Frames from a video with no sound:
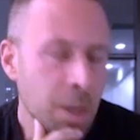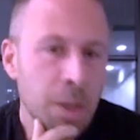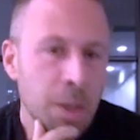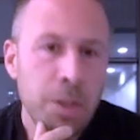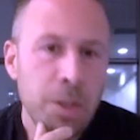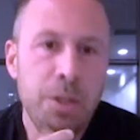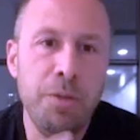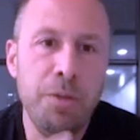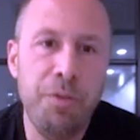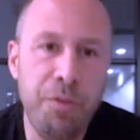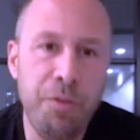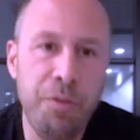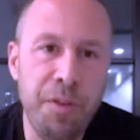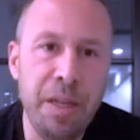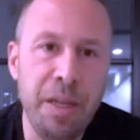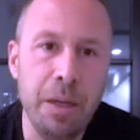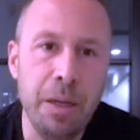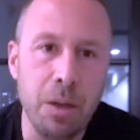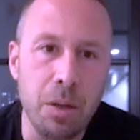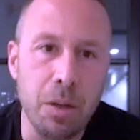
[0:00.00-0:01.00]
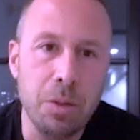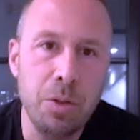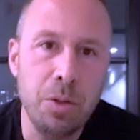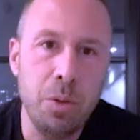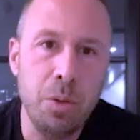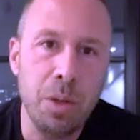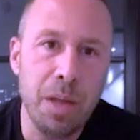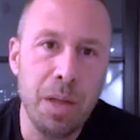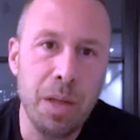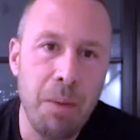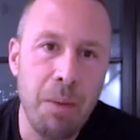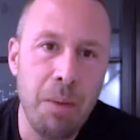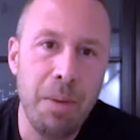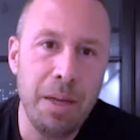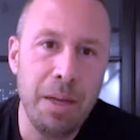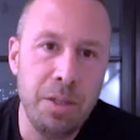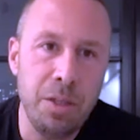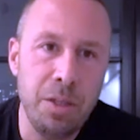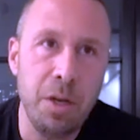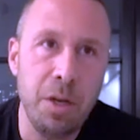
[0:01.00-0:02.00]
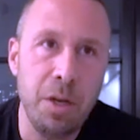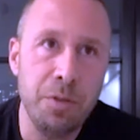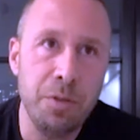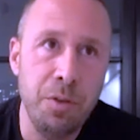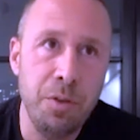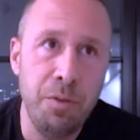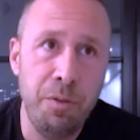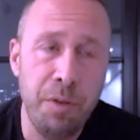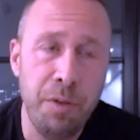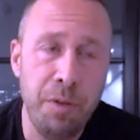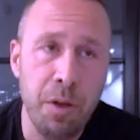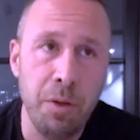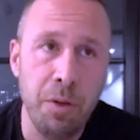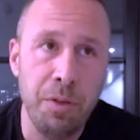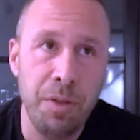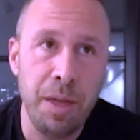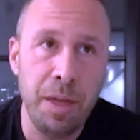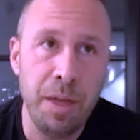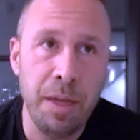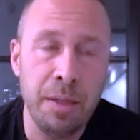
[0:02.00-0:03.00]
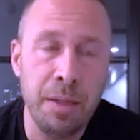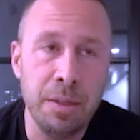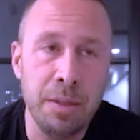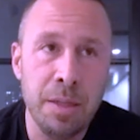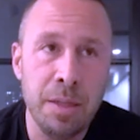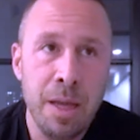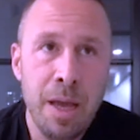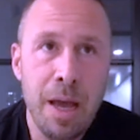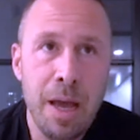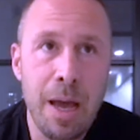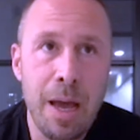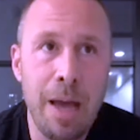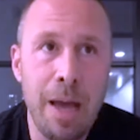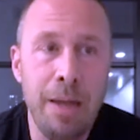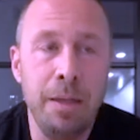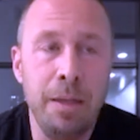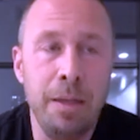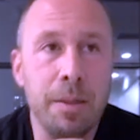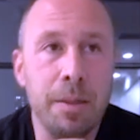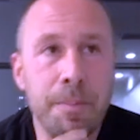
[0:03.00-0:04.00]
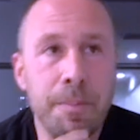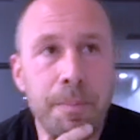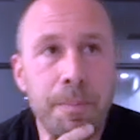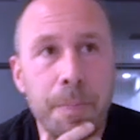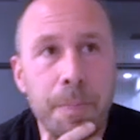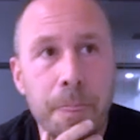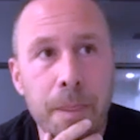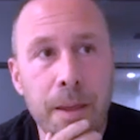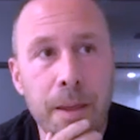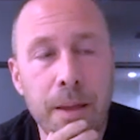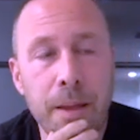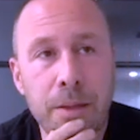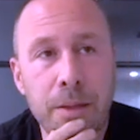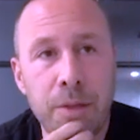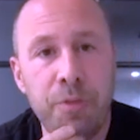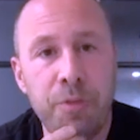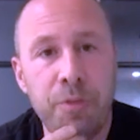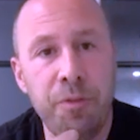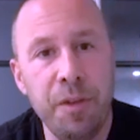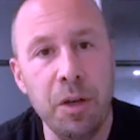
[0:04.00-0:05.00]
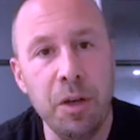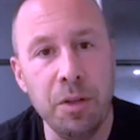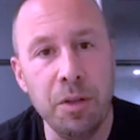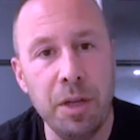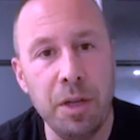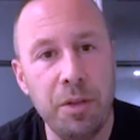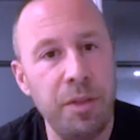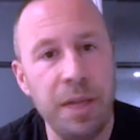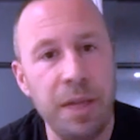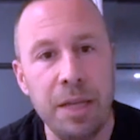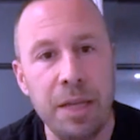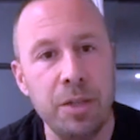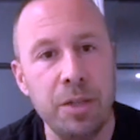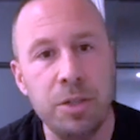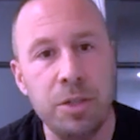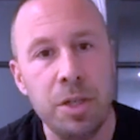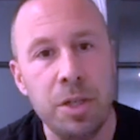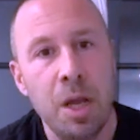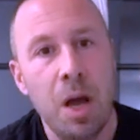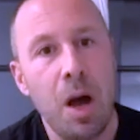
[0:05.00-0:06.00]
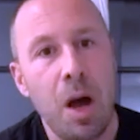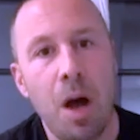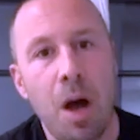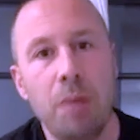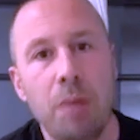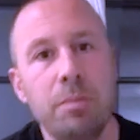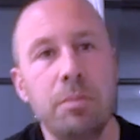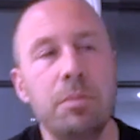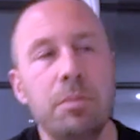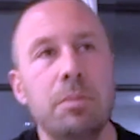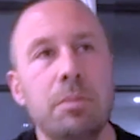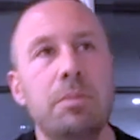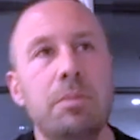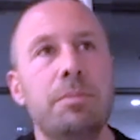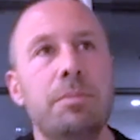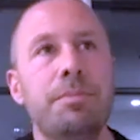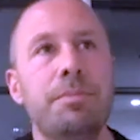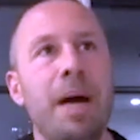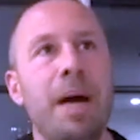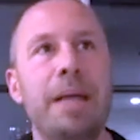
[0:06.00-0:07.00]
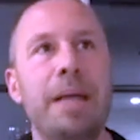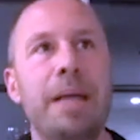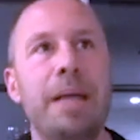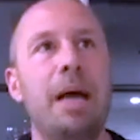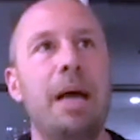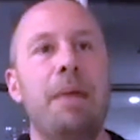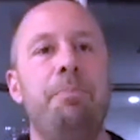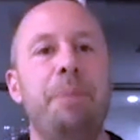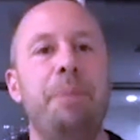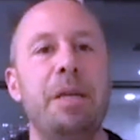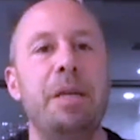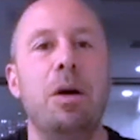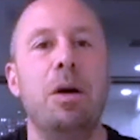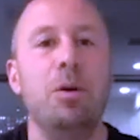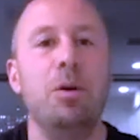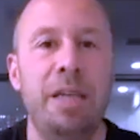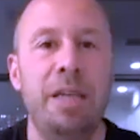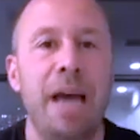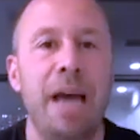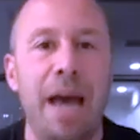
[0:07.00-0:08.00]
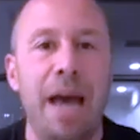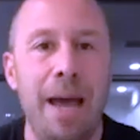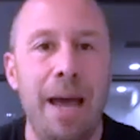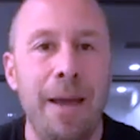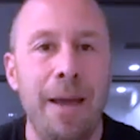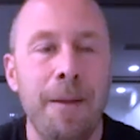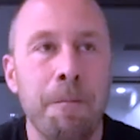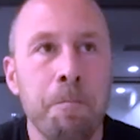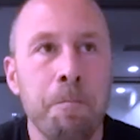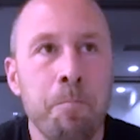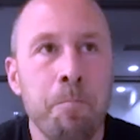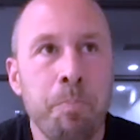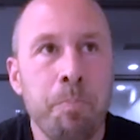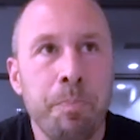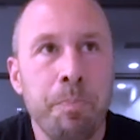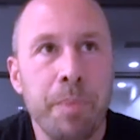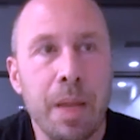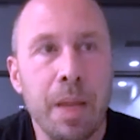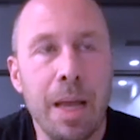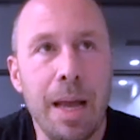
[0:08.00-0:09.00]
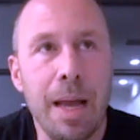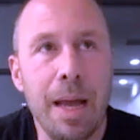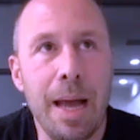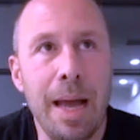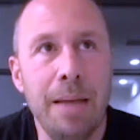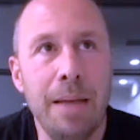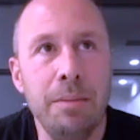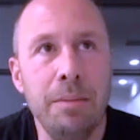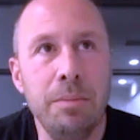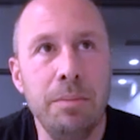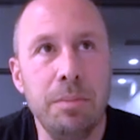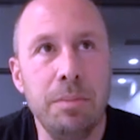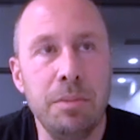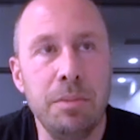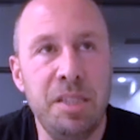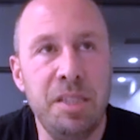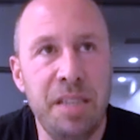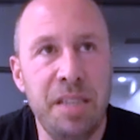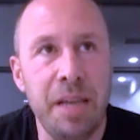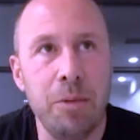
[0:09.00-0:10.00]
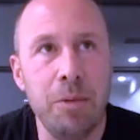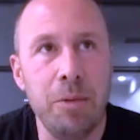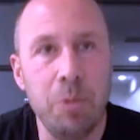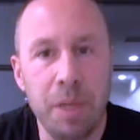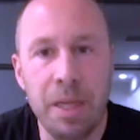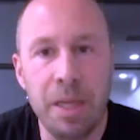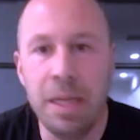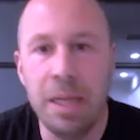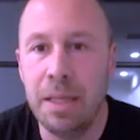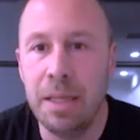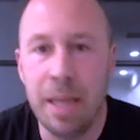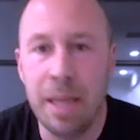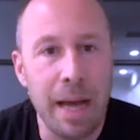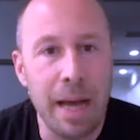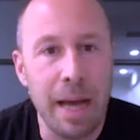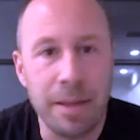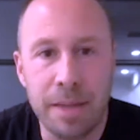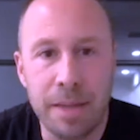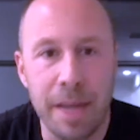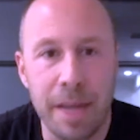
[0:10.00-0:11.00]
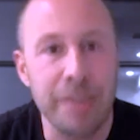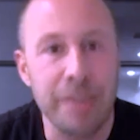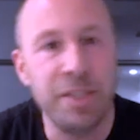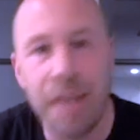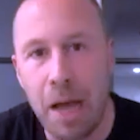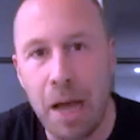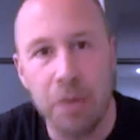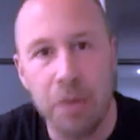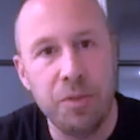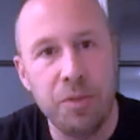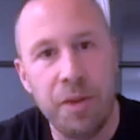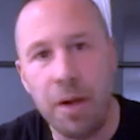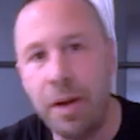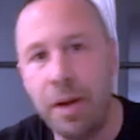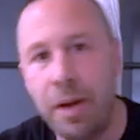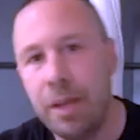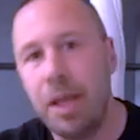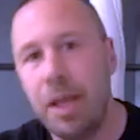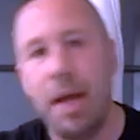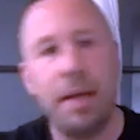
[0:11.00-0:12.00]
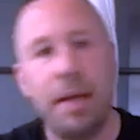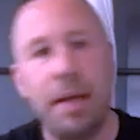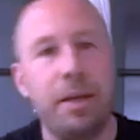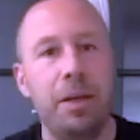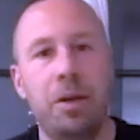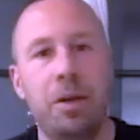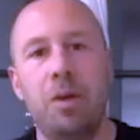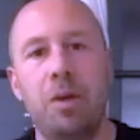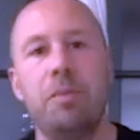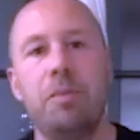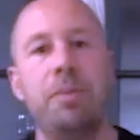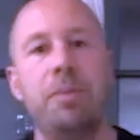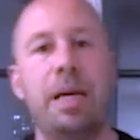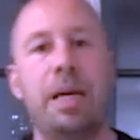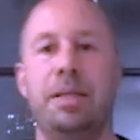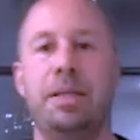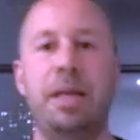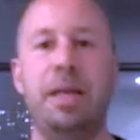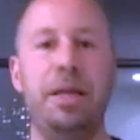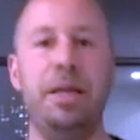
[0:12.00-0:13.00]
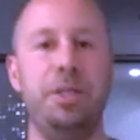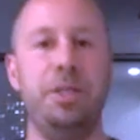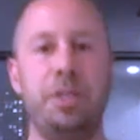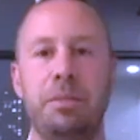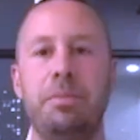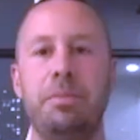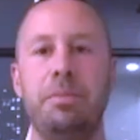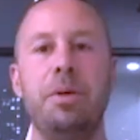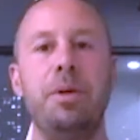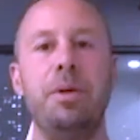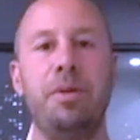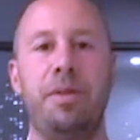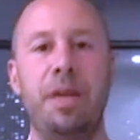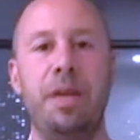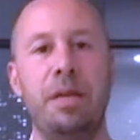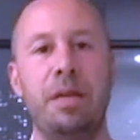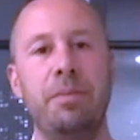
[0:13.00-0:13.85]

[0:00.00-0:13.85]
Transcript: To feel, to allow myself to feel things and to feel that things might not be okay and sit within that. It sounds very like, you know, meditation, Buddha thing,